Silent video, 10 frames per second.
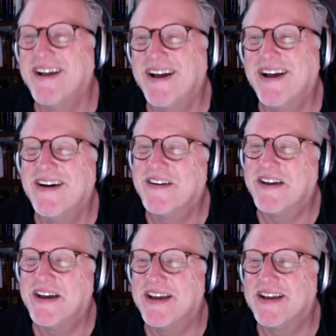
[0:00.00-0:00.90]

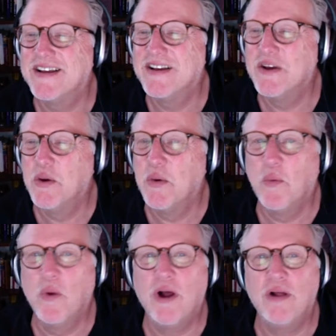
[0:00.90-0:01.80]
Okay.
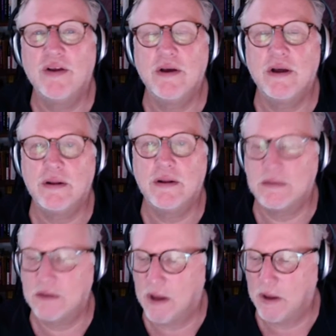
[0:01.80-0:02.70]
Well, good.
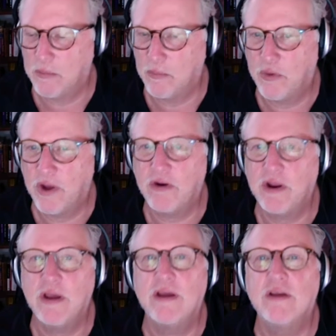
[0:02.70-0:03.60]

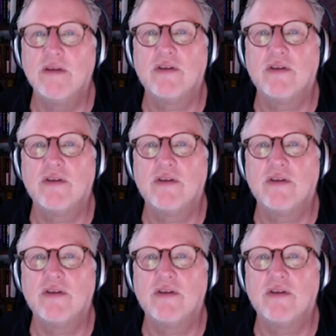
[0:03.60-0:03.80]
Brevity is